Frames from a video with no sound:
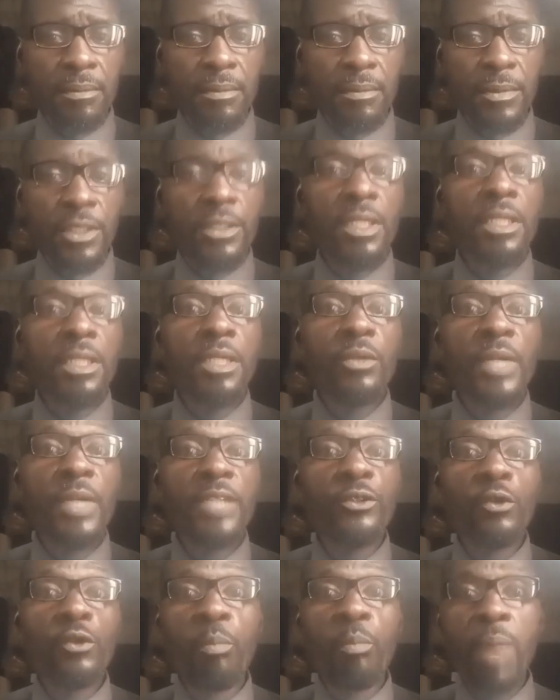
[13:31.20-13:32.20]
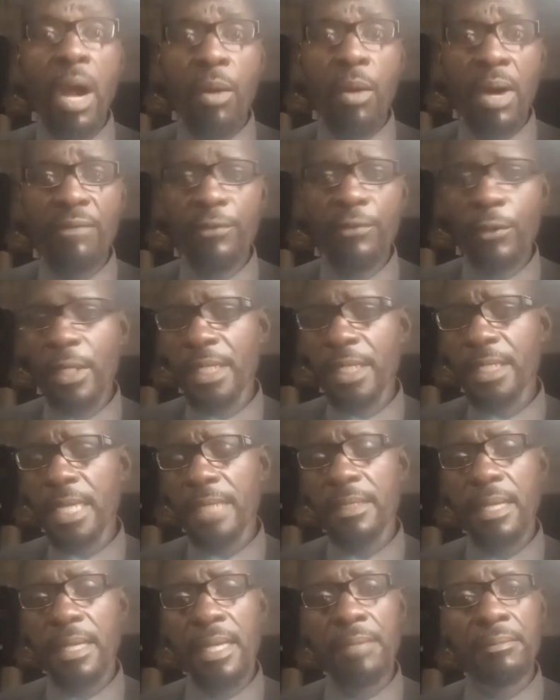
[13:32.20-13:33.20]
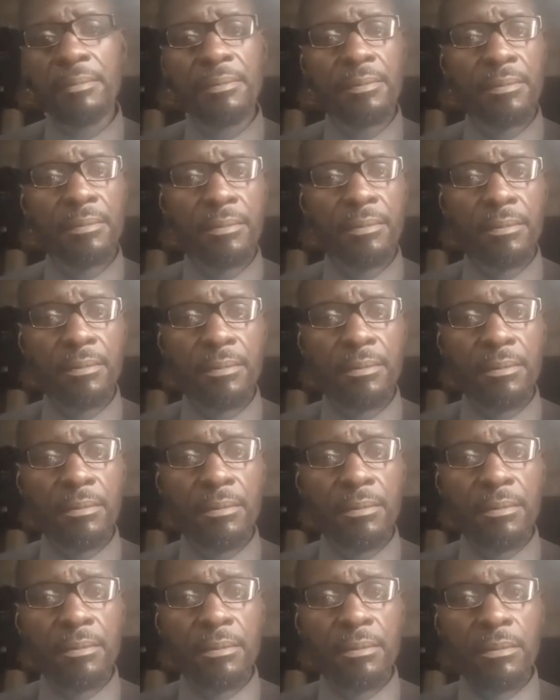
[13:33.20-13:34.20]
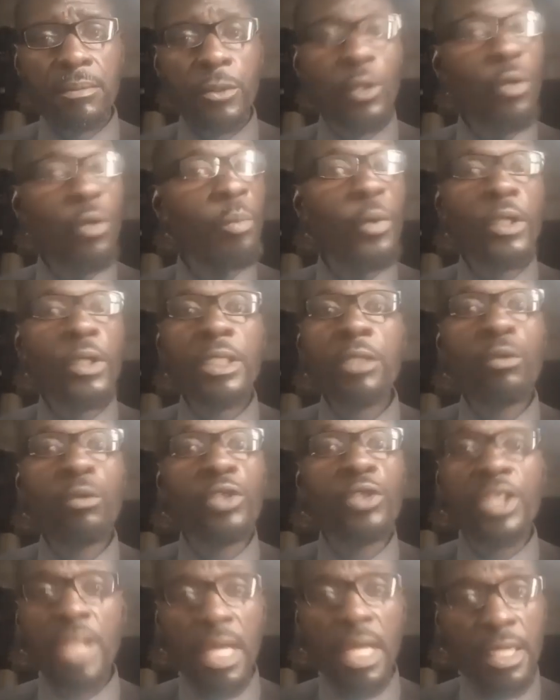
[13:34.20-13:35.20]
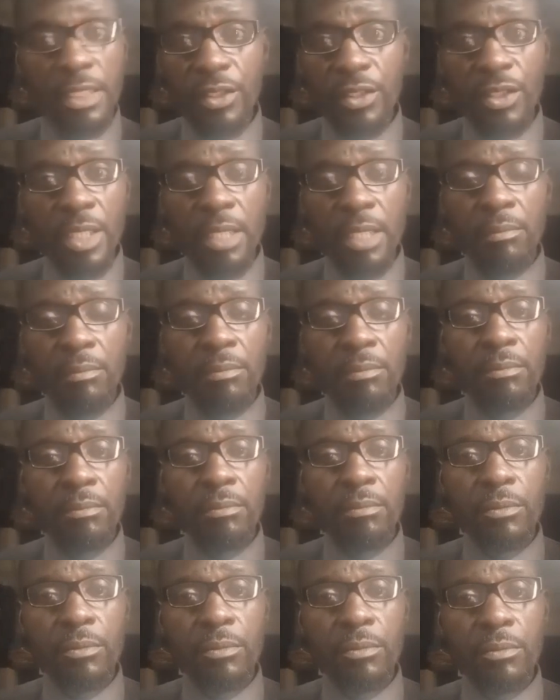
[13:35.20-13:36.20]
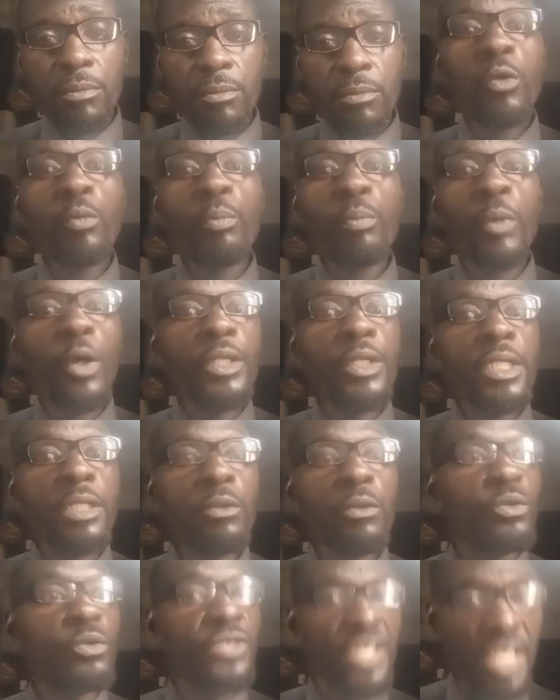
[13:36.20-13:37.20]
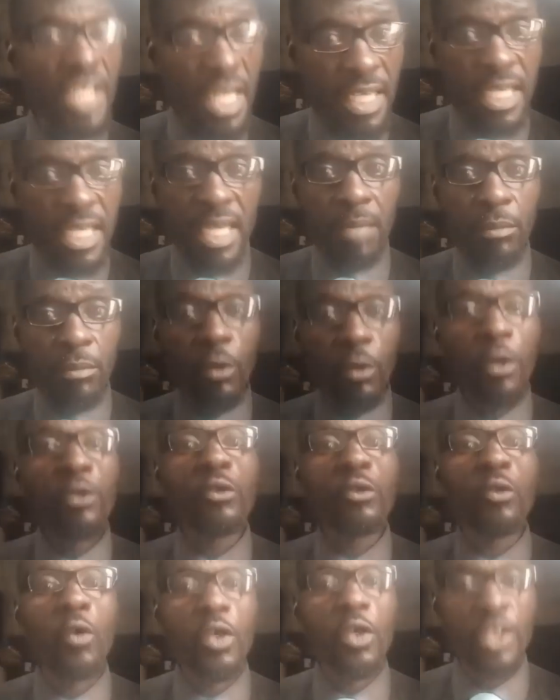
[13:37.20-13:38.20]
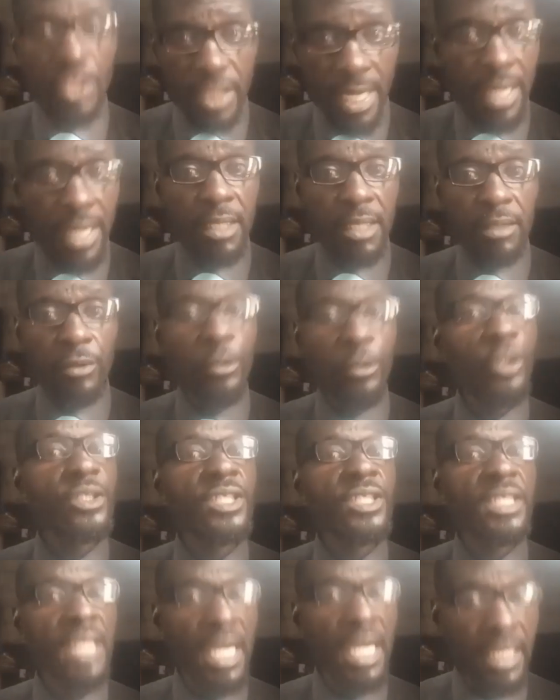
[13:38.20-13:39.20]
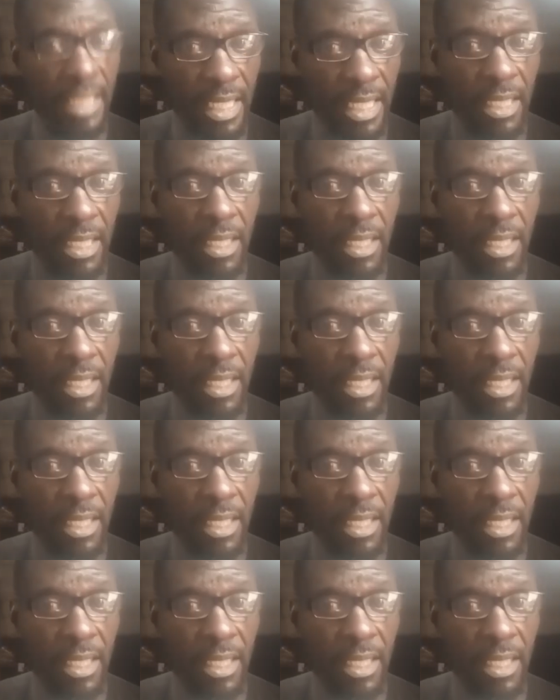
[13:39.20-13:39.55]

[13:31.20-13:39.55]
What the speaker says: He said they were so powerful in their time. Nobody could challenge them. Nobody could dare them. Not Russia, not China.